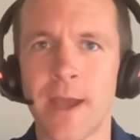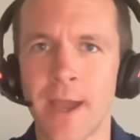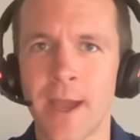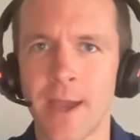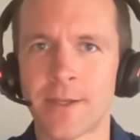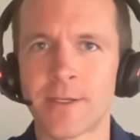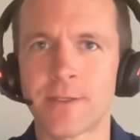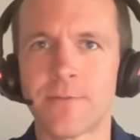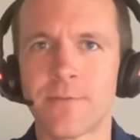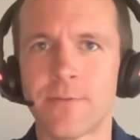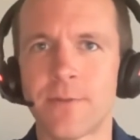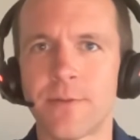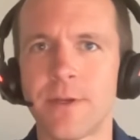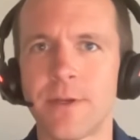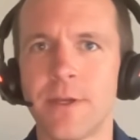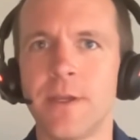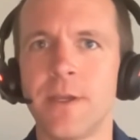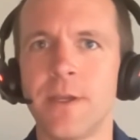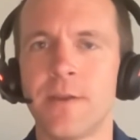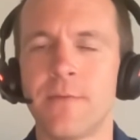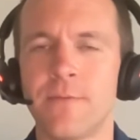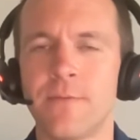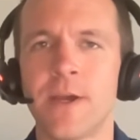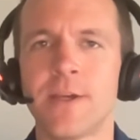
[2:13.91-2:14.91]

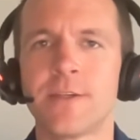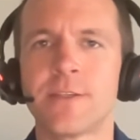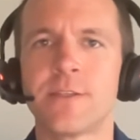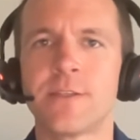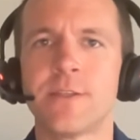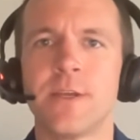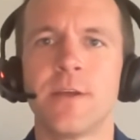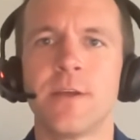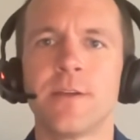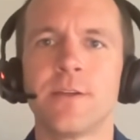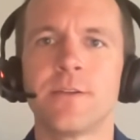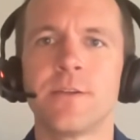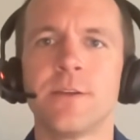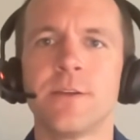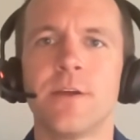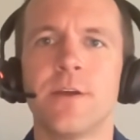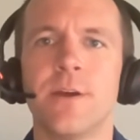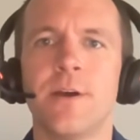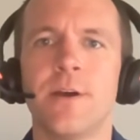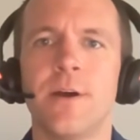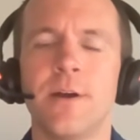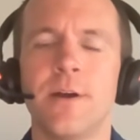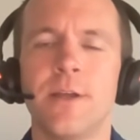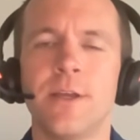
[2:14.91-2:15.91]
actively investing
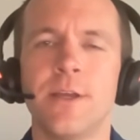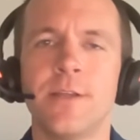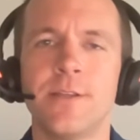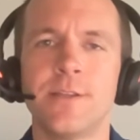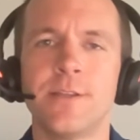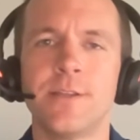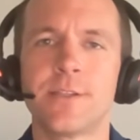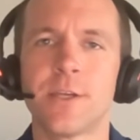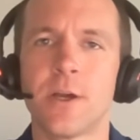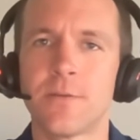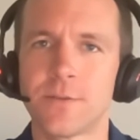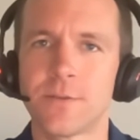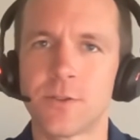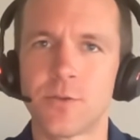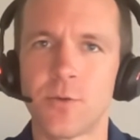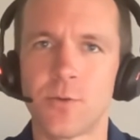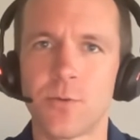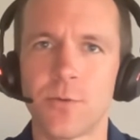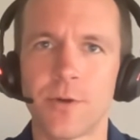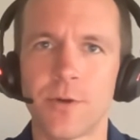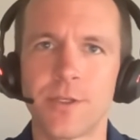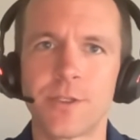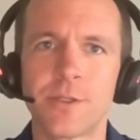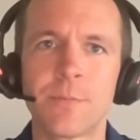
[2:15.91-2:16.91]
uh, in self
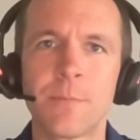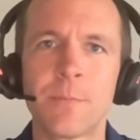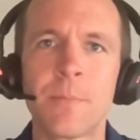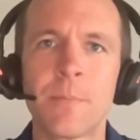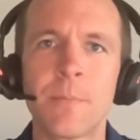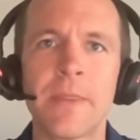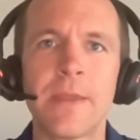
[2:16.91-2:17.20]
storage.